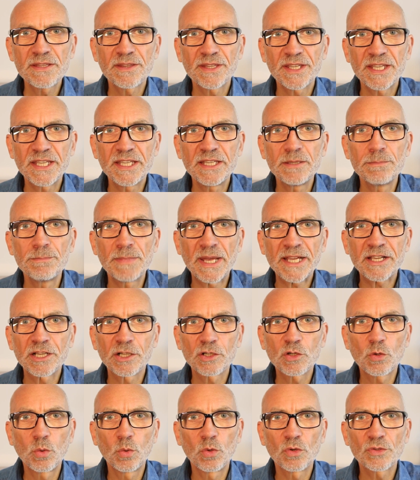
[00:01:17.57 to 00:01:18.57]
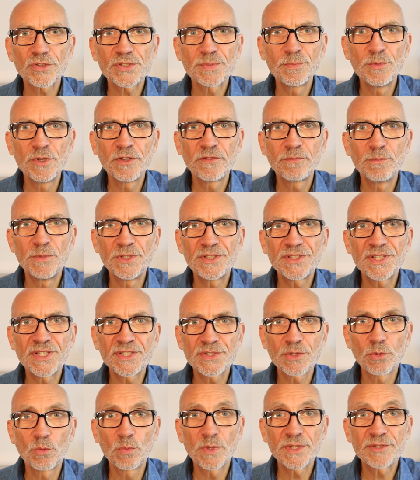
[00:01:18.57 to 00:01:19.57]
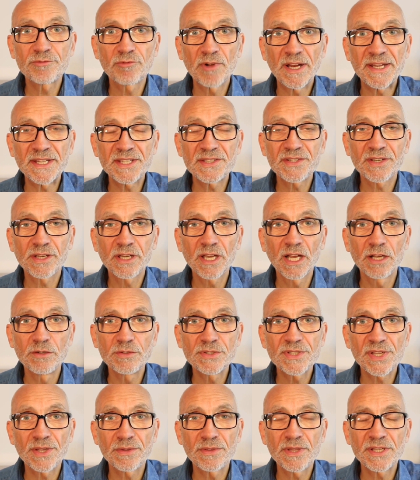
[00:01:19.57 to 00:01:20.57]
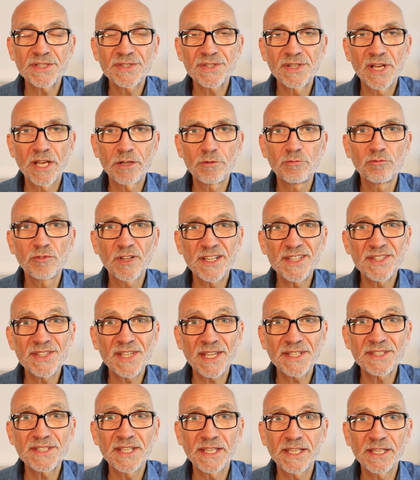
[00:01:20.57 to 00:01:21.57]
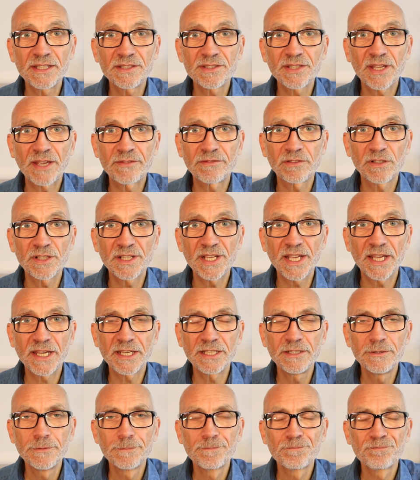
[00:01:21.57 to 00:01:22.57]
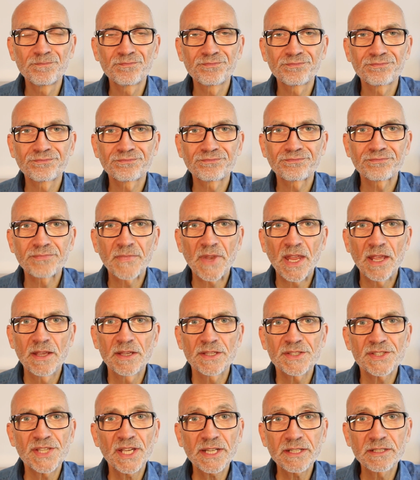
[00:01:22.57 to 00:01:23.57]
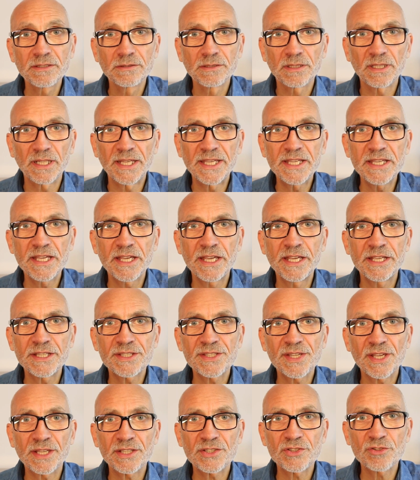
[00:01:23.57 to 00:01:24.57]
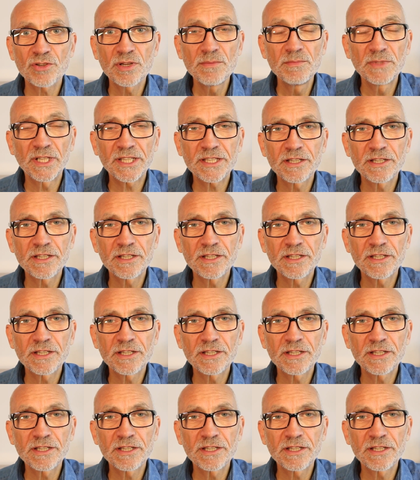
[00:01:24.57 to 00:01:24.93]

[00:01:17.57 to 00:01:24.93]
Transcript: the Mecha Quartz movement is always ready to go, so there's no resetting it every day. Secondly, it's extremely